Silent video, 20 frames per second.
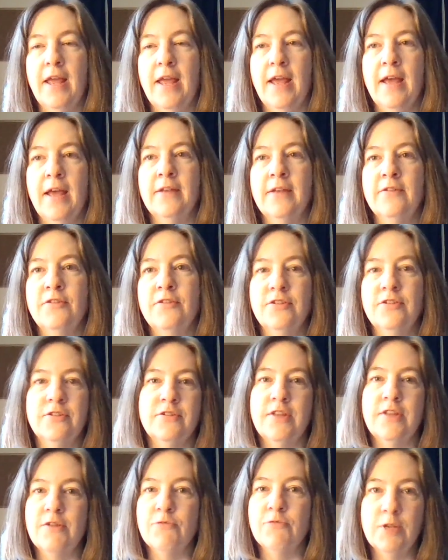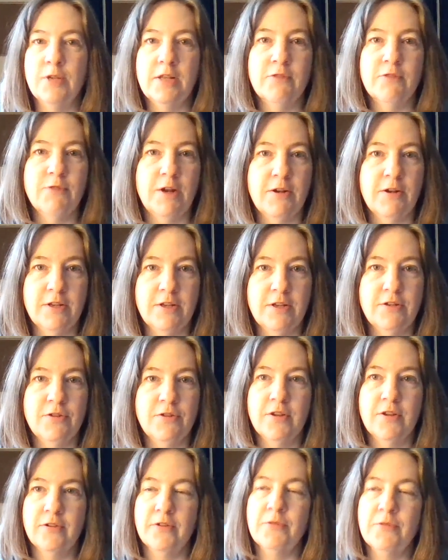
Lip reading: And she says they really rarely do this.